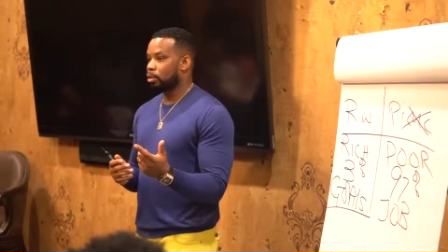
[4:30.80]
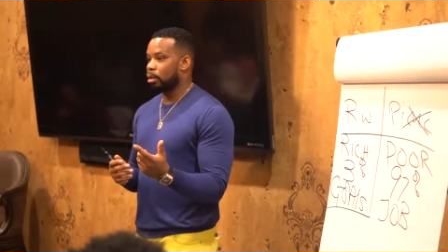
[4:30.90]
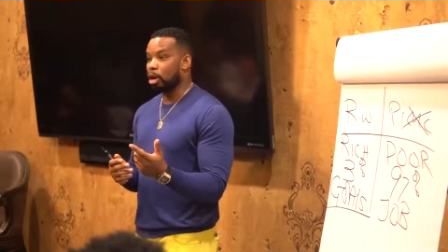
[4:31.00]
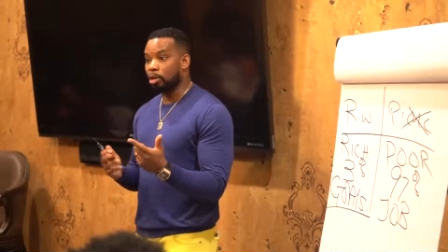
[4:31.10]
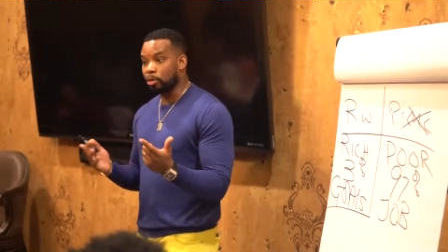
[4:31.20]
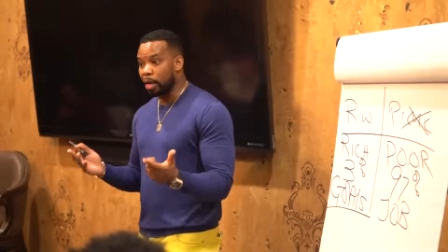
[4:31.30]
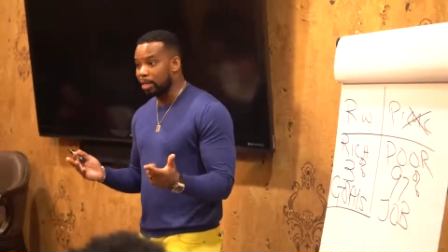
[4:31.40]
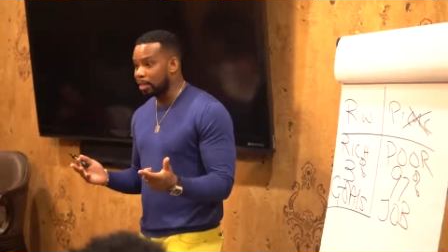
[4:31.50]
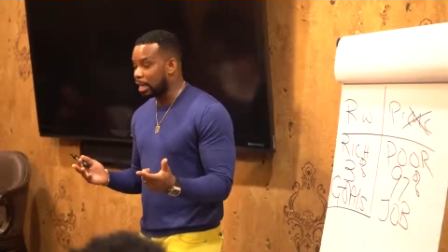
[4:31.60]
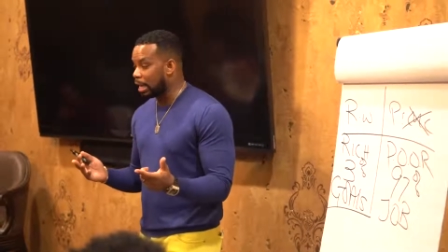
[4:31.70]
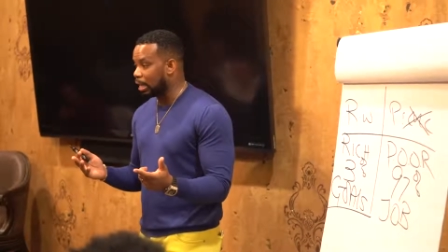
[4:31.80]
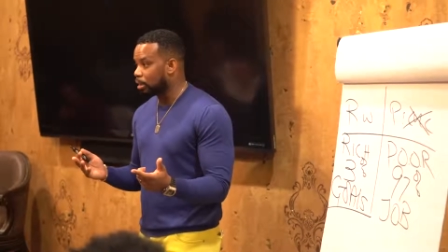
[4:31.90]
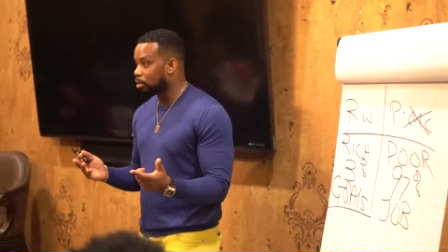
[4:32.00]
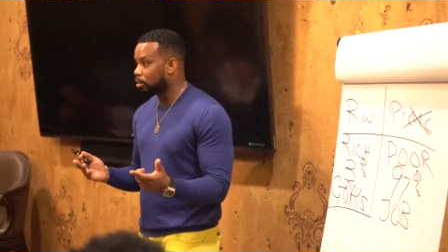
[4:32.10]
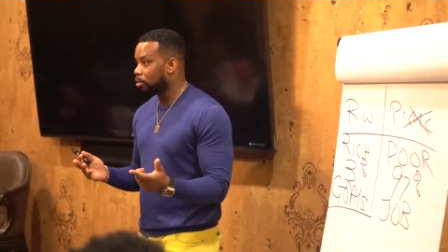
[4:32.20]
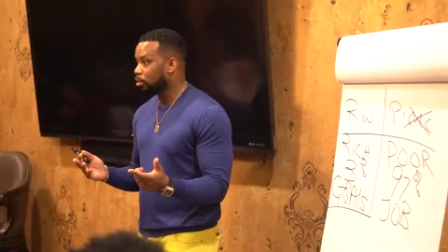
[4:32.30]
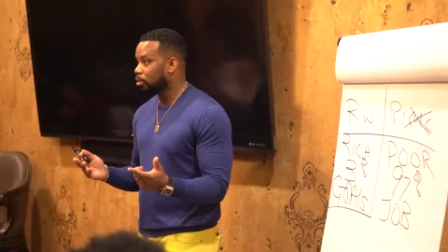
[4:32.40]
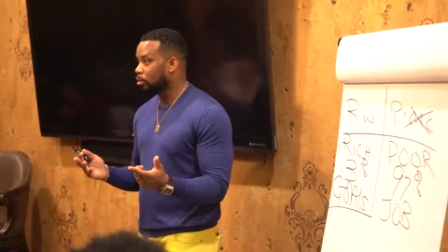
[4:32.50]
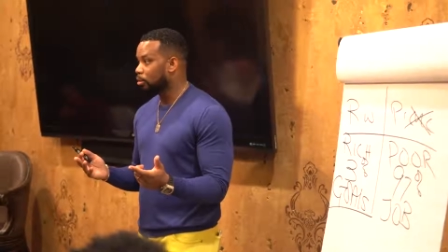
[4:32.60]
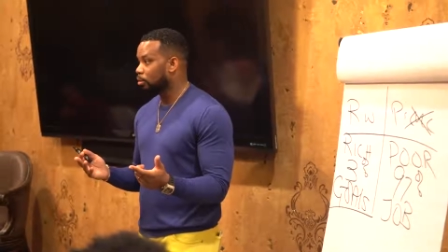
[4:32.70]
All throughout the day.
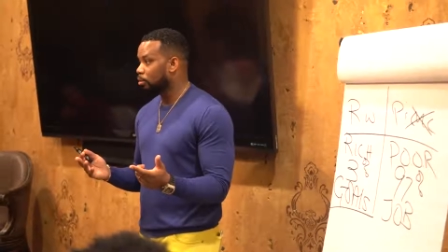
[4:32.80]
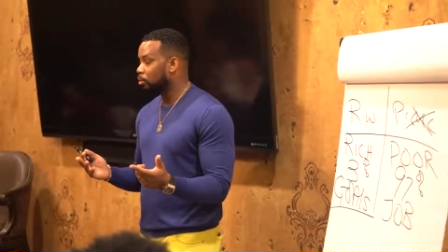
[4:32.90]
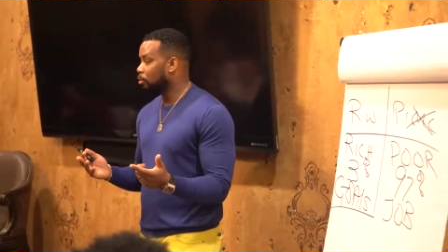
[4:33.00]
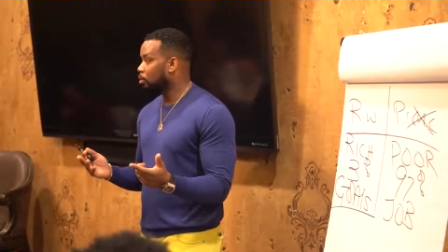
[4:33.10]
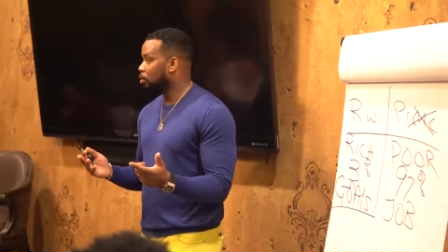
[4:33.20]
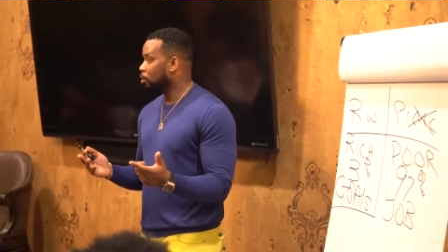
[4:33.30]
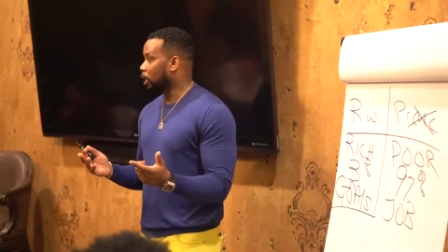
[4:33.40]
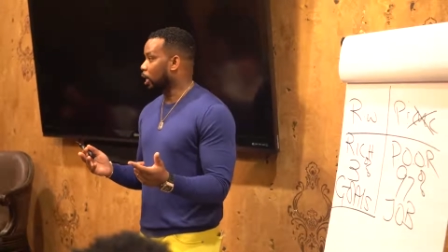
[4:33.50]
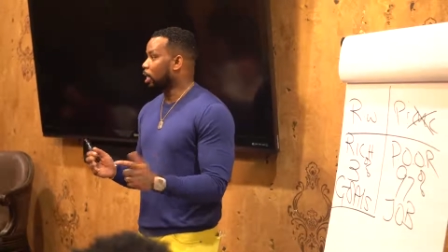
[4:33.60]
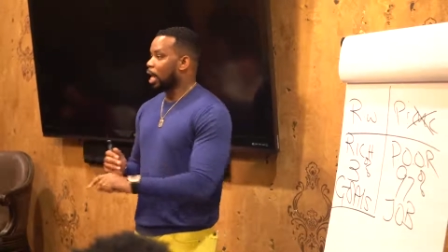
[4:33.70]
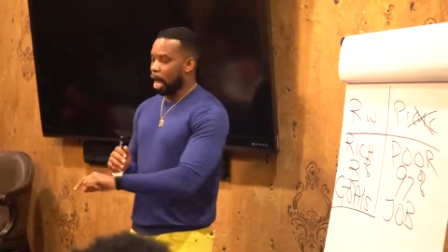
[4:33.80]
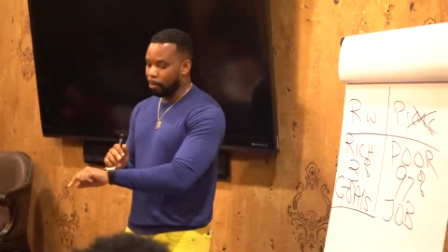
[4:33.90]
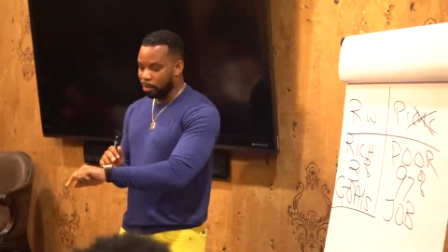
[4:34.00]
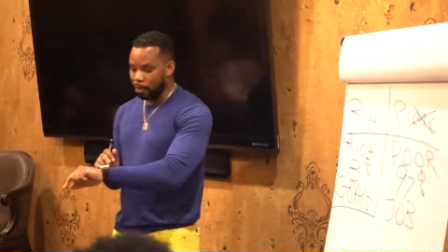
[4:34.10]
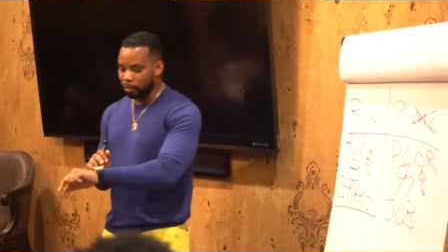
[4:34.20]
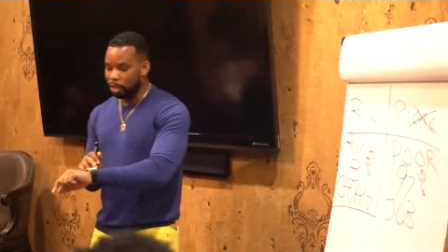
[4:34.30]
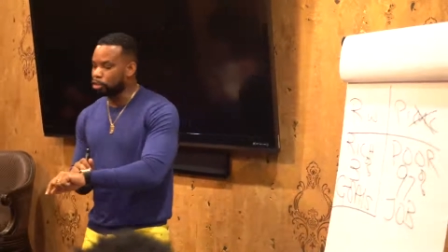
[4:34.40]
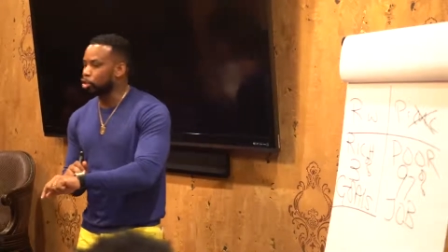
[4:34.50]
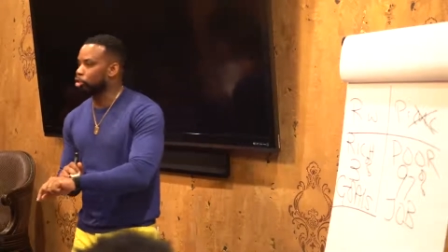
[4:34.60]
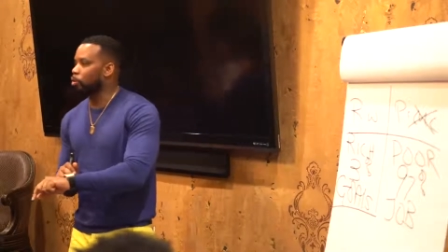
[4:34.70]
Okay? How many of you ever
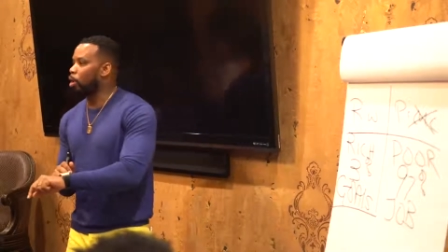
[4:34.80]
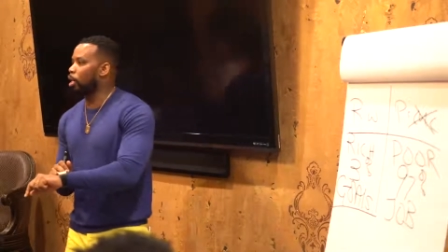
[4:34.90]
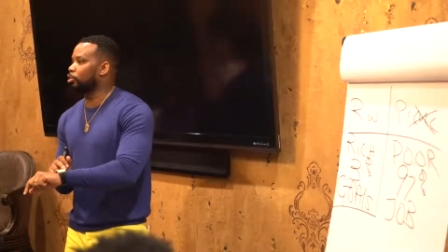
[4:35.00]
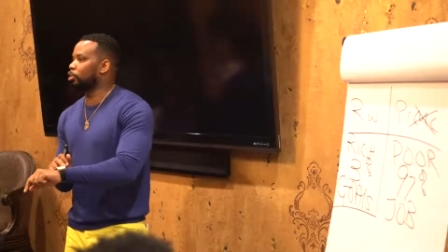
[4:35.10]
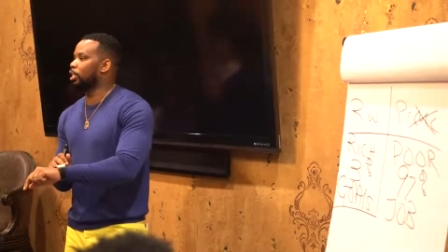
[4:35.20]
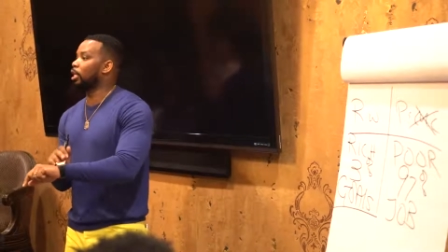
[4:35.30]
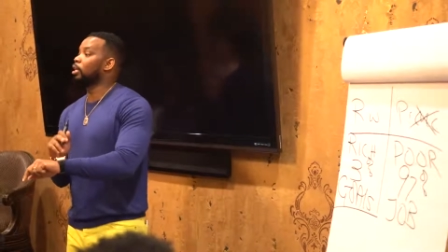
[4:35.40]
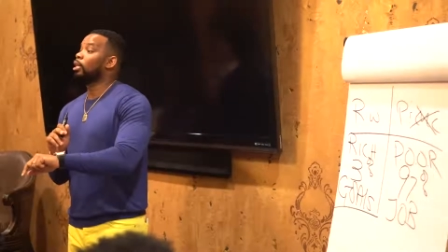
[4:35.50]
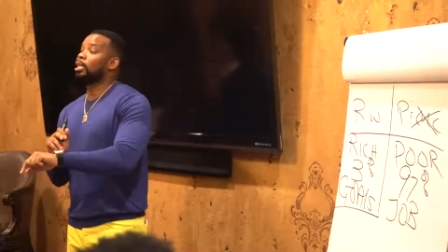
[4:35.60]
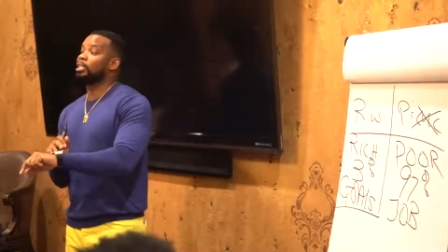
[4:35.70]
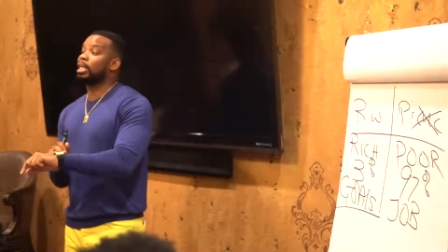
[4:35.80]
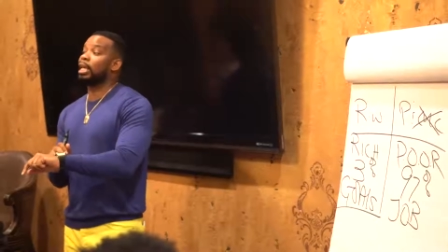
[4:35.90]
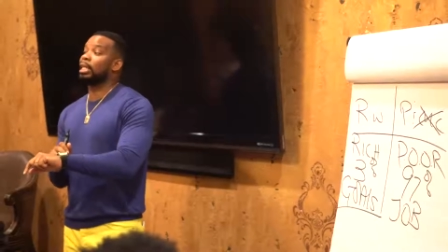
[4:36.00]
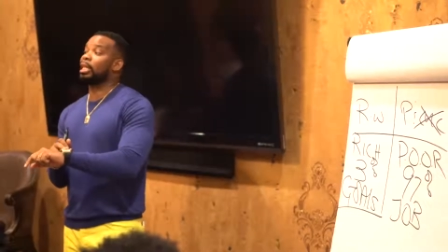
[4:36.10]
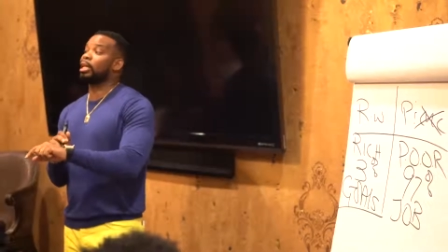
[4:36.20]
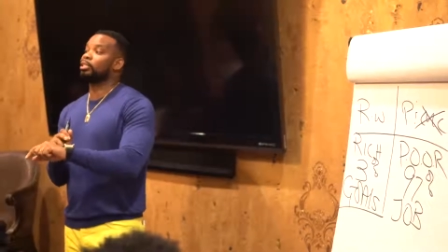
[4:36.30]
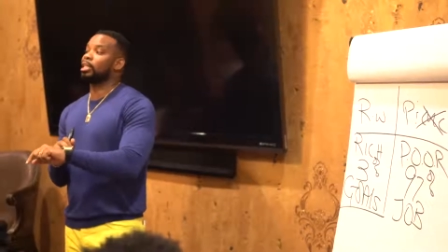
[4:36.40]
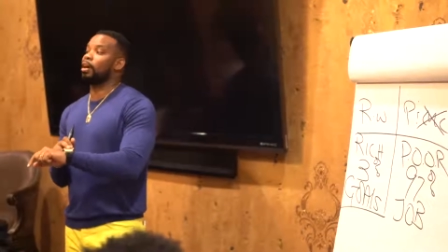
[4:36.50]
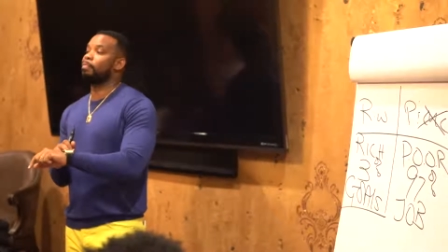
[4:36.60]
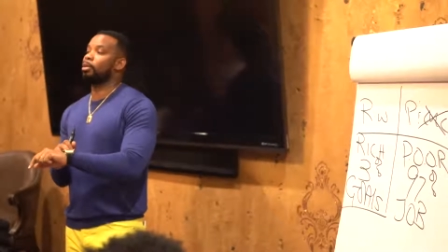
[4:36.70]
looked at your watch and said, it's getting late,
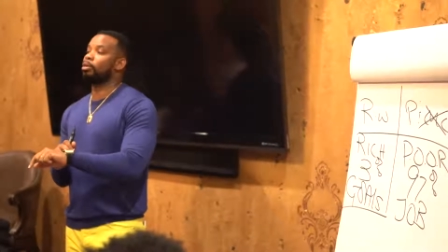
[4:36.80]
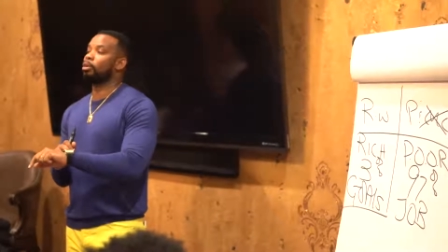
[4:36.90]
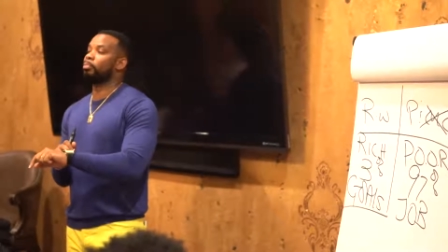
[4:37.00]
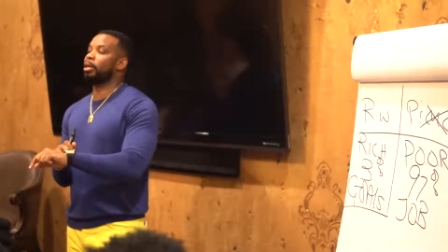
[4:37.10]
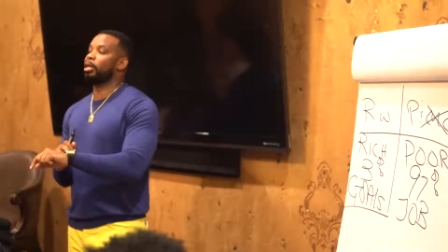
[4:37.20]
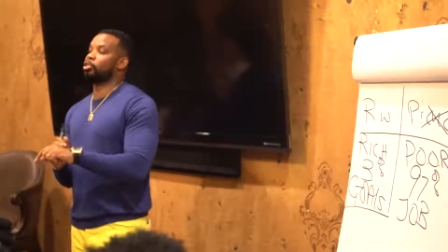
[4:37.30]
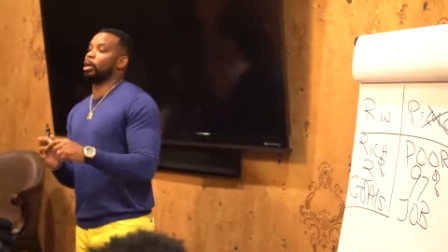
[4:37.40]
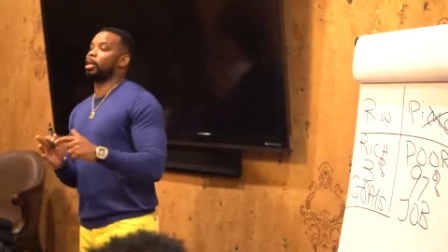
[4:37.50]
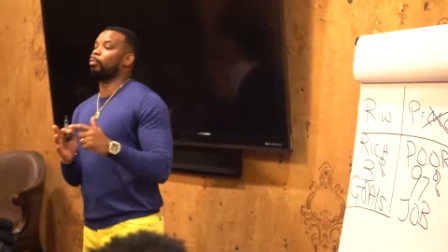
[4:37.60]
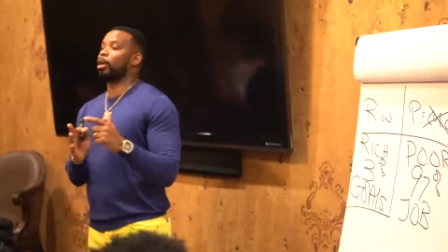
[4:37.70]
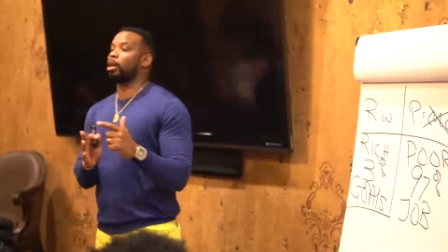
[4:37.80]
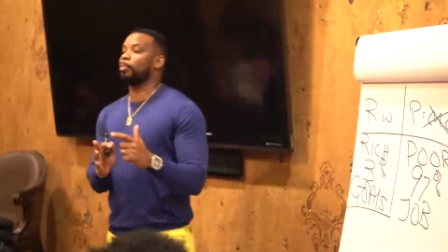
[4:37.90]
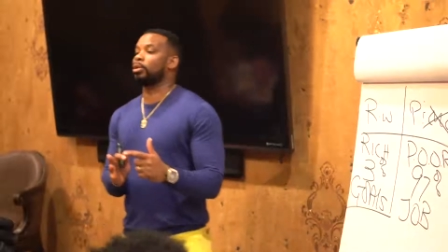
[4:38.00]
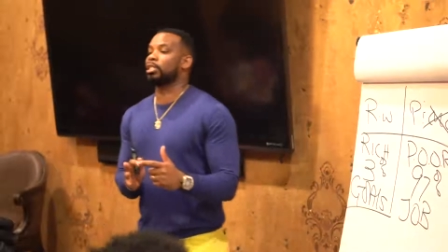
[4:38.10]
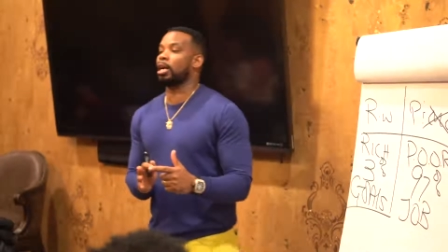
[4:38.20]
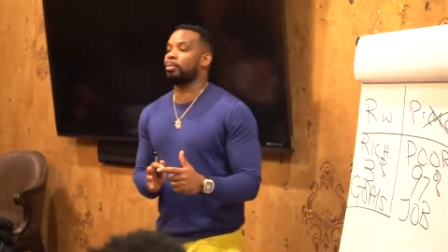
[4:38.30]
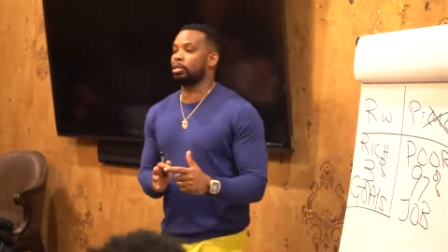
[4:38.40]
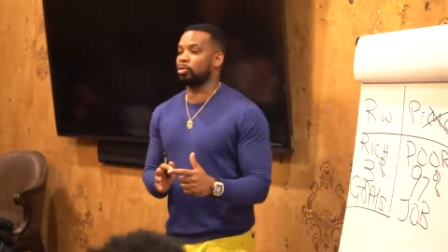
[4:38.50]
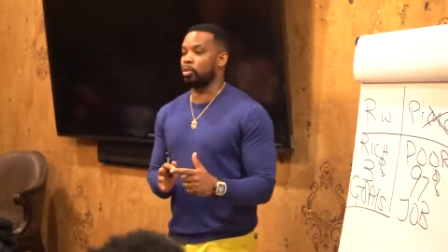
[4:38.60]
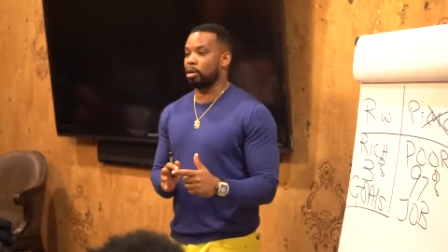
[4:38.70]
time for me to go to bed so I can wake up on time and
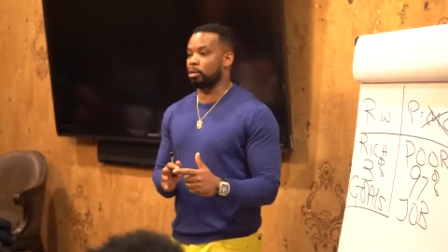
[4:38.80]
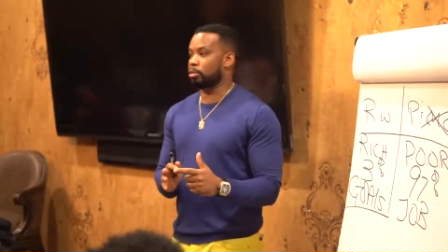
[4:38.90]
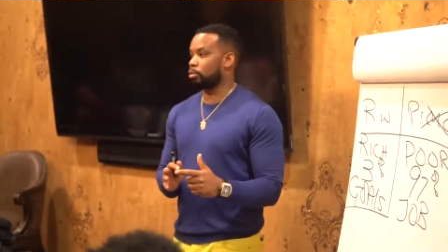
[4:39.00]
get to work?